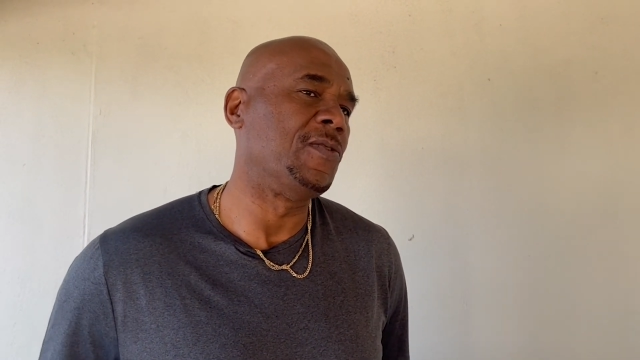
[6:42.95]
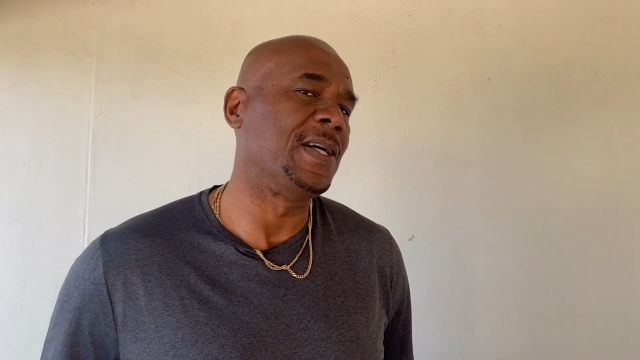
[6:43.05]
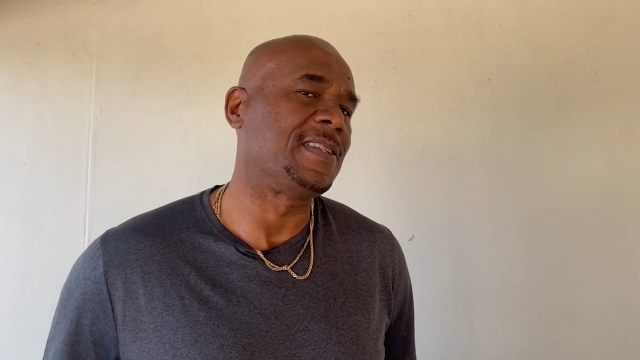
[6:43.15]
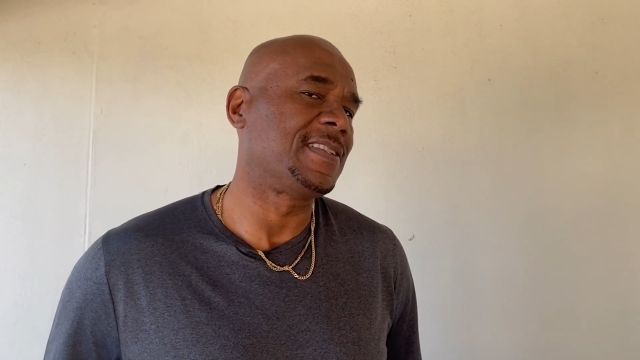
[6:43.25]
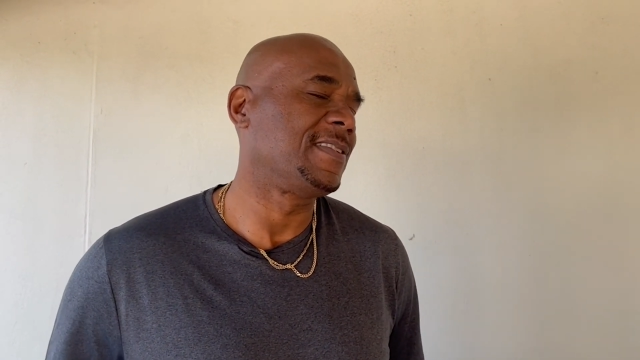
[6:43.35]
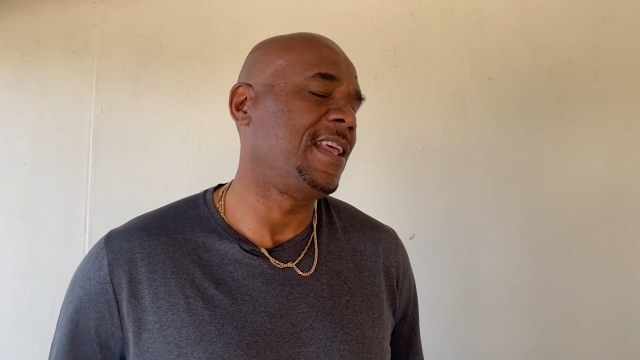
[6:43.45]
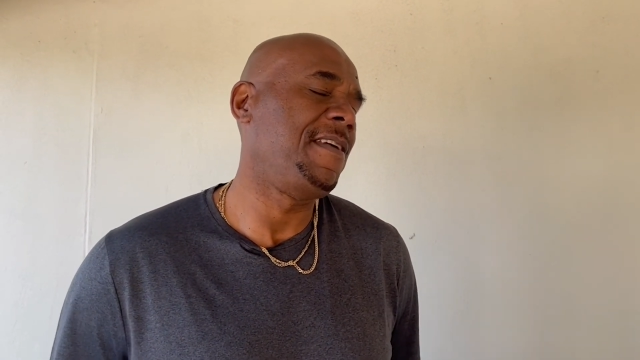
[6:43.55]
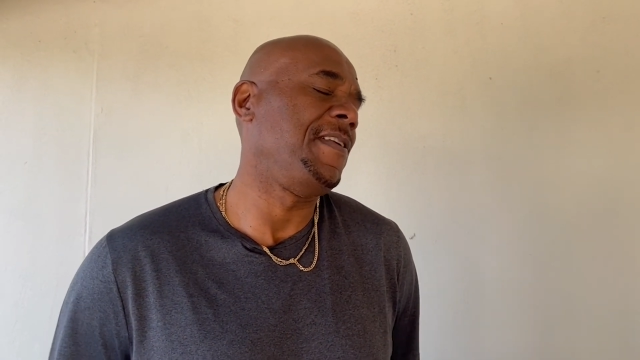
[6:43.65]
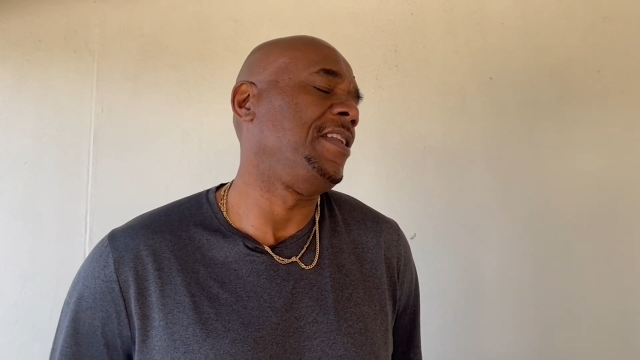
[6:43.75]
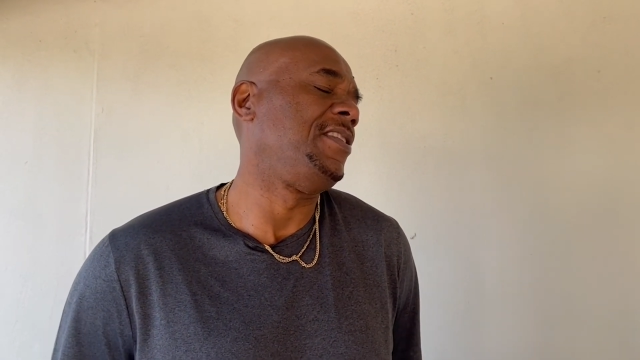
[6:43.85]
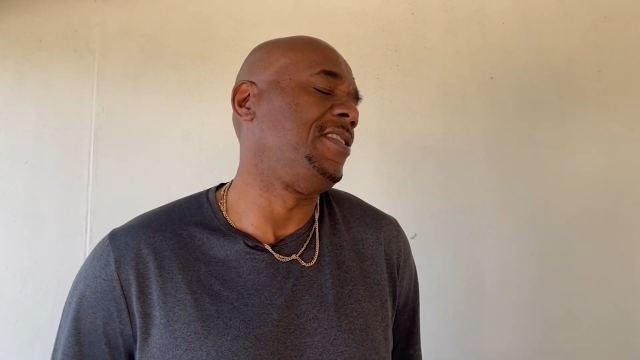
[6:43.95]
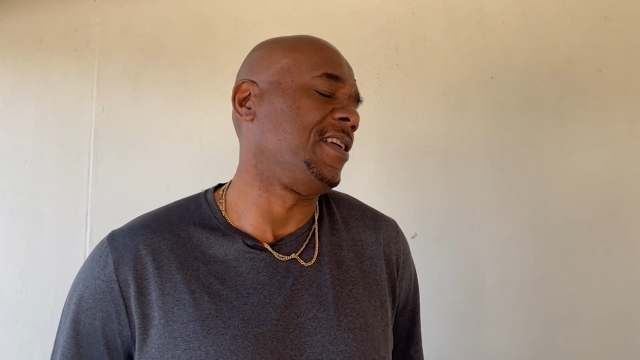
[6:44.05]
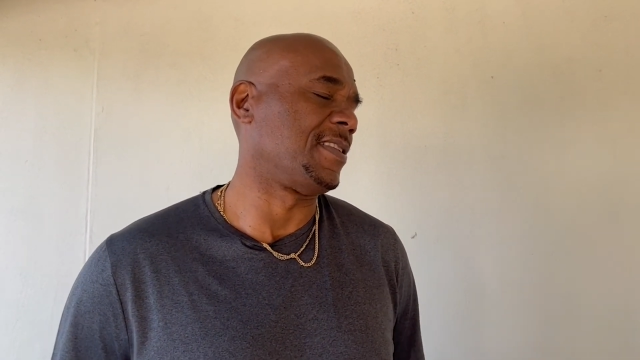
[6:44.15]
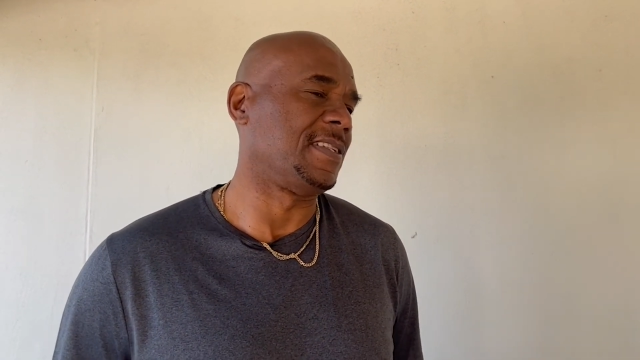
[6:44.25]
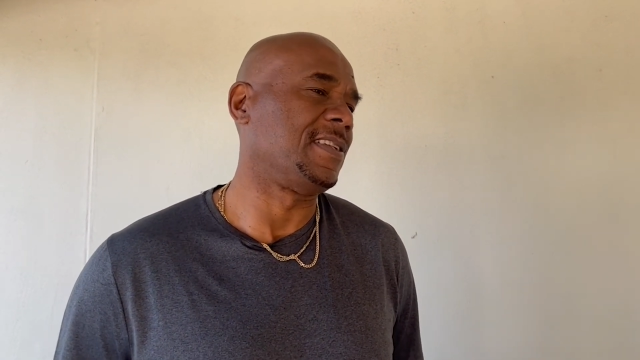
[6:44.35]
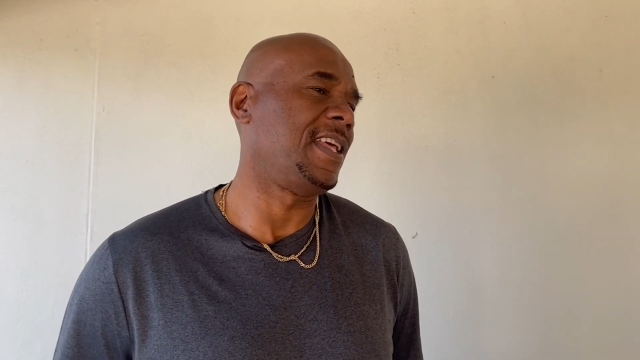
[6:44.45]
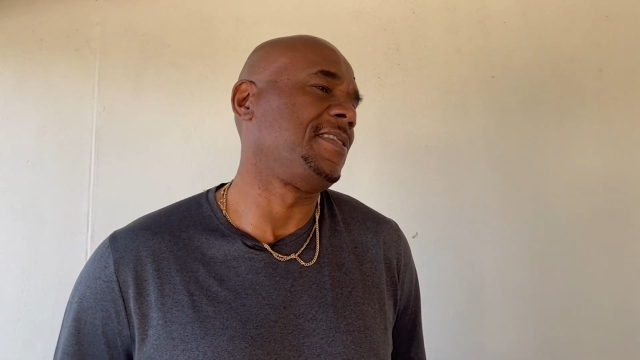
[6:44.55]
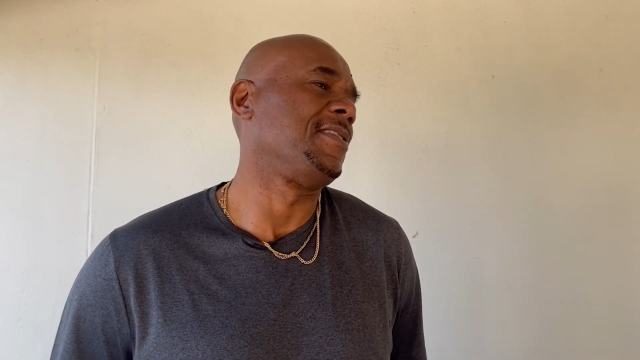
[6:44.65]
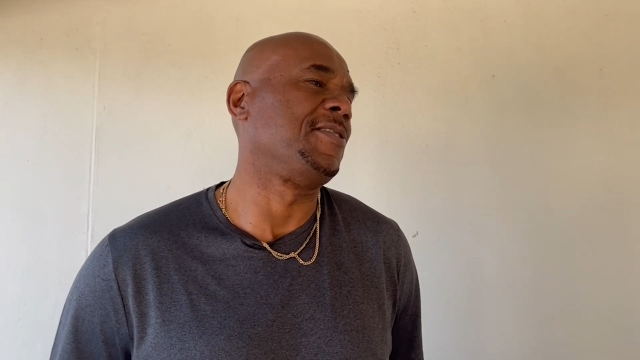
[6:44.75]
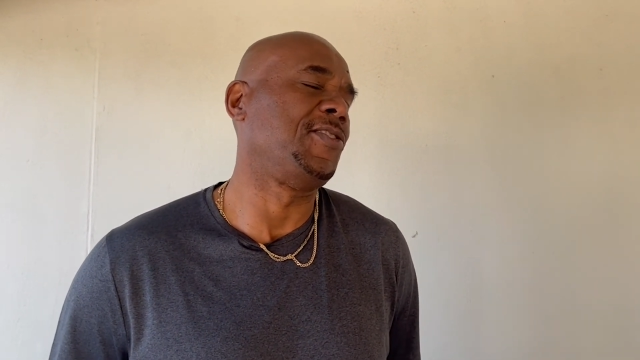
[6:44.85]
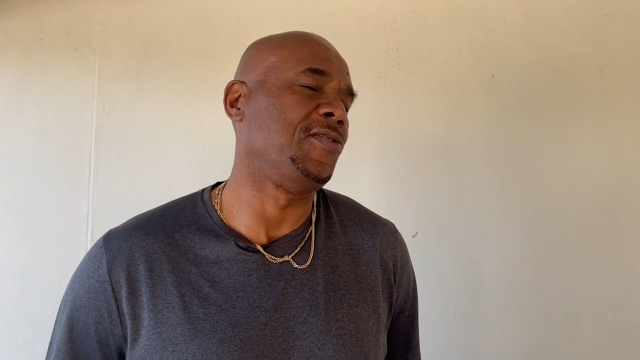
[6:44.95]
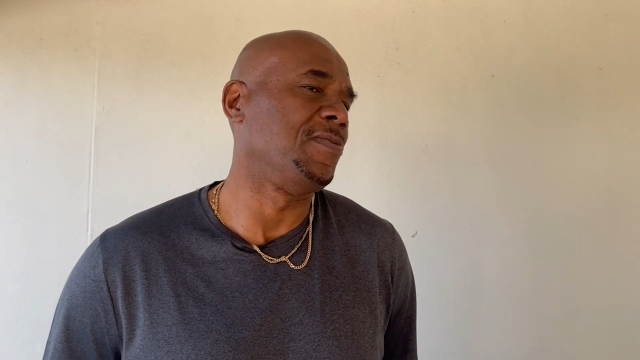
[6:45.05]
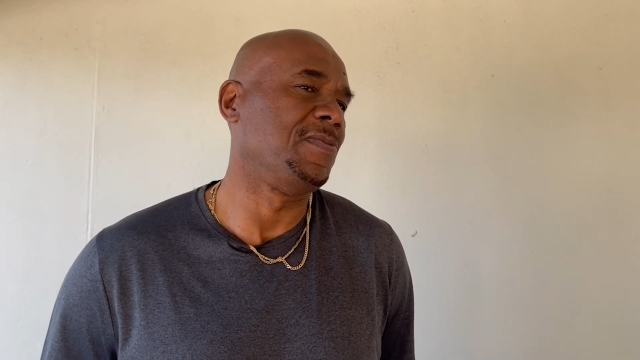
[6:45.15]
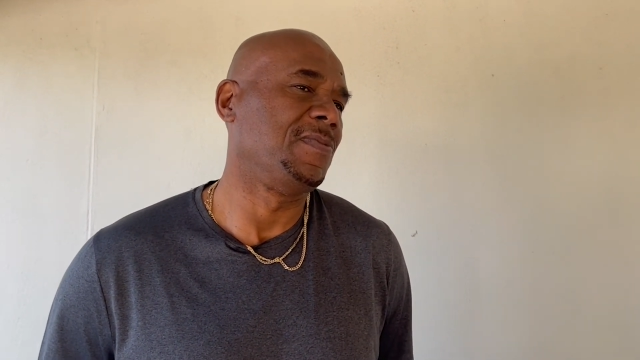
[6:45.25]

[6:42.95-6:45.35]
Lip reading: But if he does, let's assume